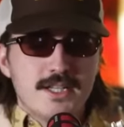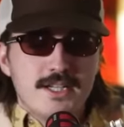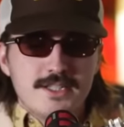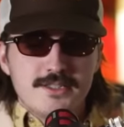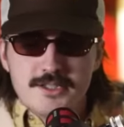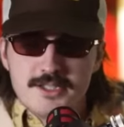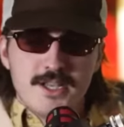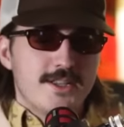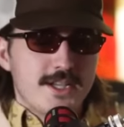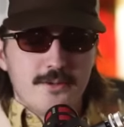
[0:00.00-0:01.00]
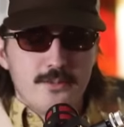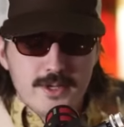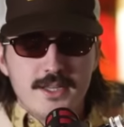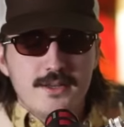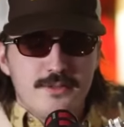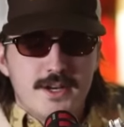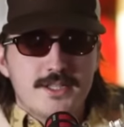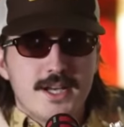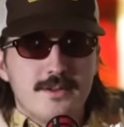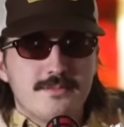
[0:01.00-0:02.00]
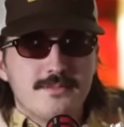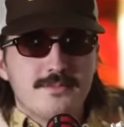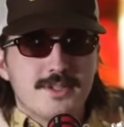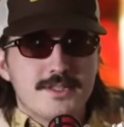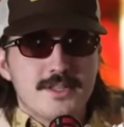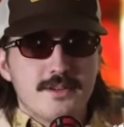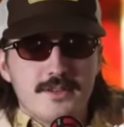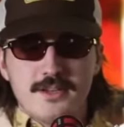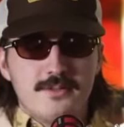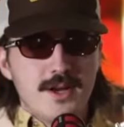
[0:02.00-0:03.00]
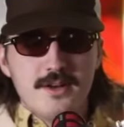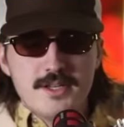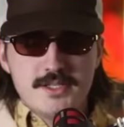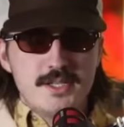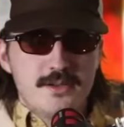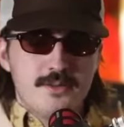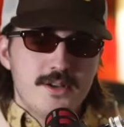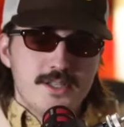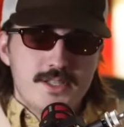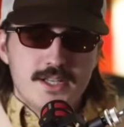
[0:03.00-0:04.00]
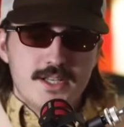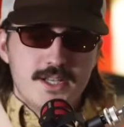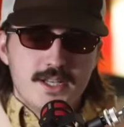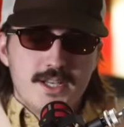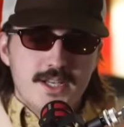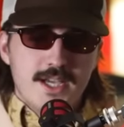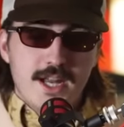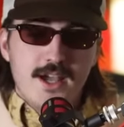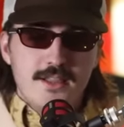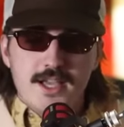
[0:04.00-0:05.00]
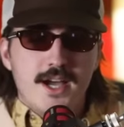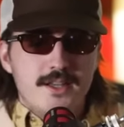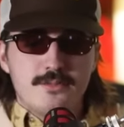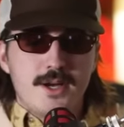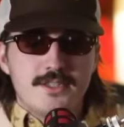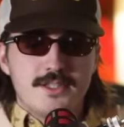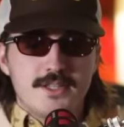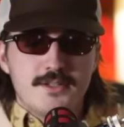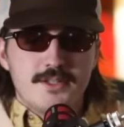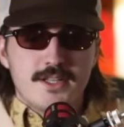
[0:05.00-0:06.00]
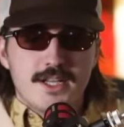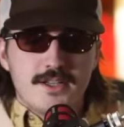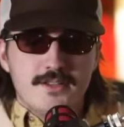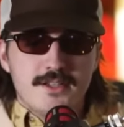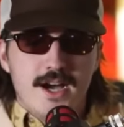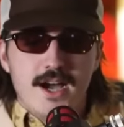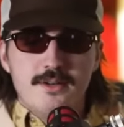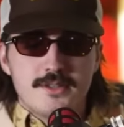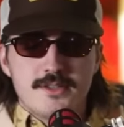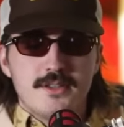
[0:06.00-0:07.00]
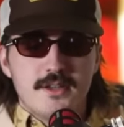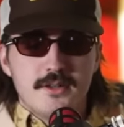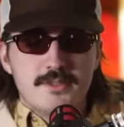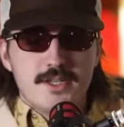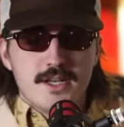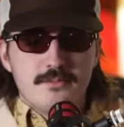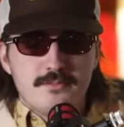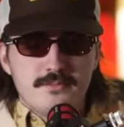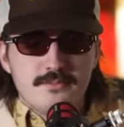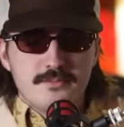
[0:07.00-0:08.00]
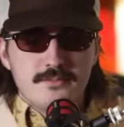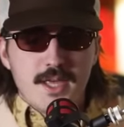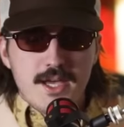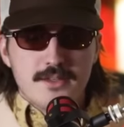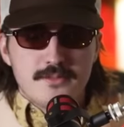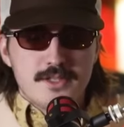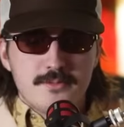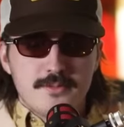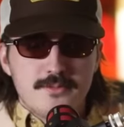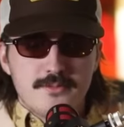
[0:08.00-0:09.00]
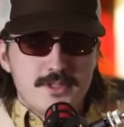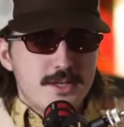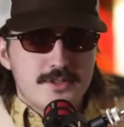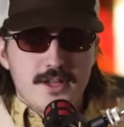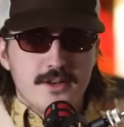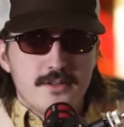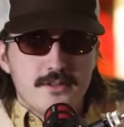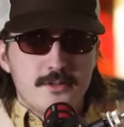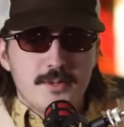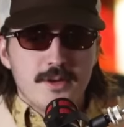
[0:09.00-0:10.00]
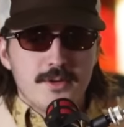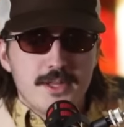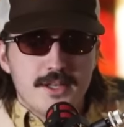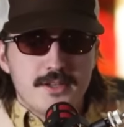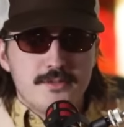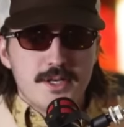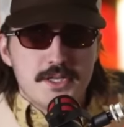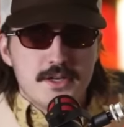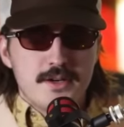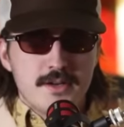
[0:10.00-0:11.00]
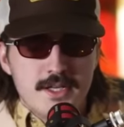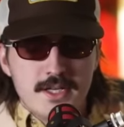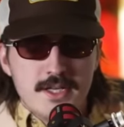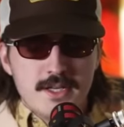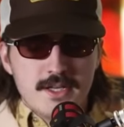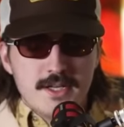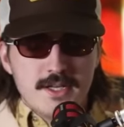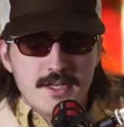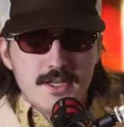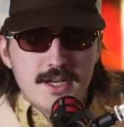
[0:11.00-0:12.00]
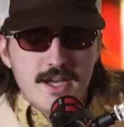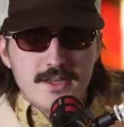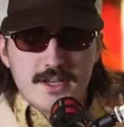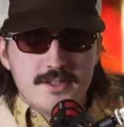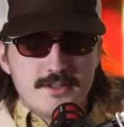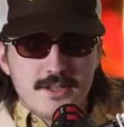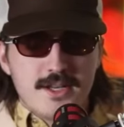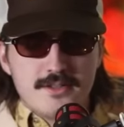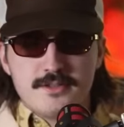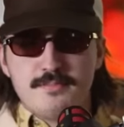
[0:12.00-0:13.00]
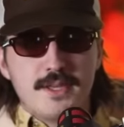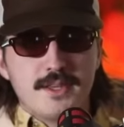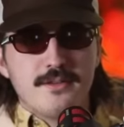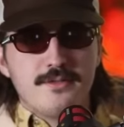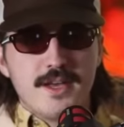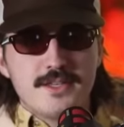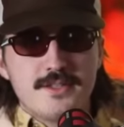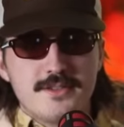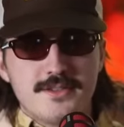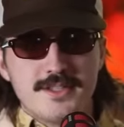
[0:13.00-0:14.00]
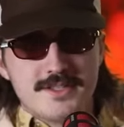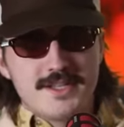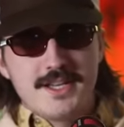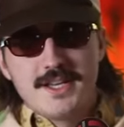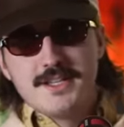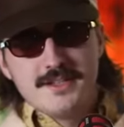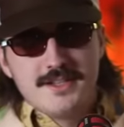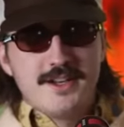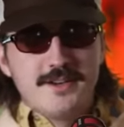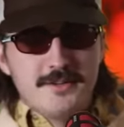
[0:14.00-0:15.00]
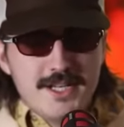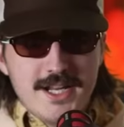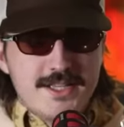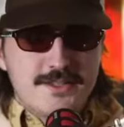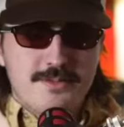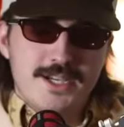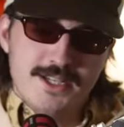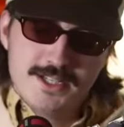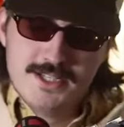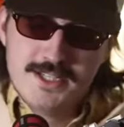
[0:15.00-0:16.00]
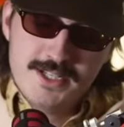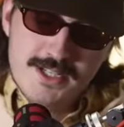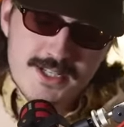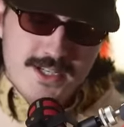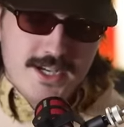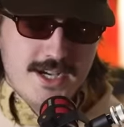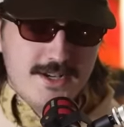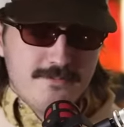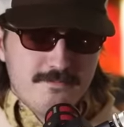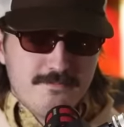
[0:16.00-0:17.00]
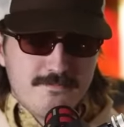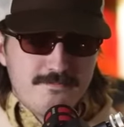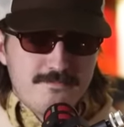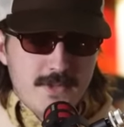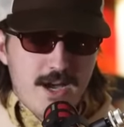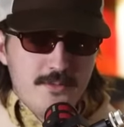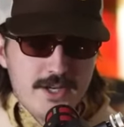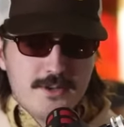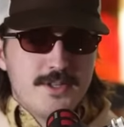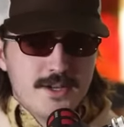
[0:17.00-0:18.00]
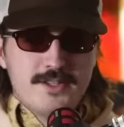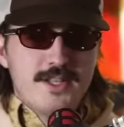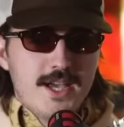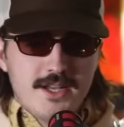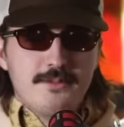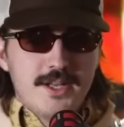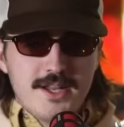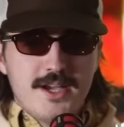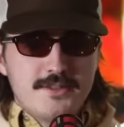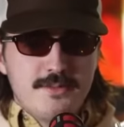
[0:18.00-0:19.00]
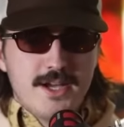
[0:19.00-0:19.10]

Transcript: Turns out like I really fucked up because they were like, yeah. where is he? Where they're is upset. he? And I like I Spy too. So like I was a little upset and Sam Stoddard drew me a really nice picture. And then I just like kind of spit in their face because like I didn't go read I Spy. Um, I went up there today and I played I Spy.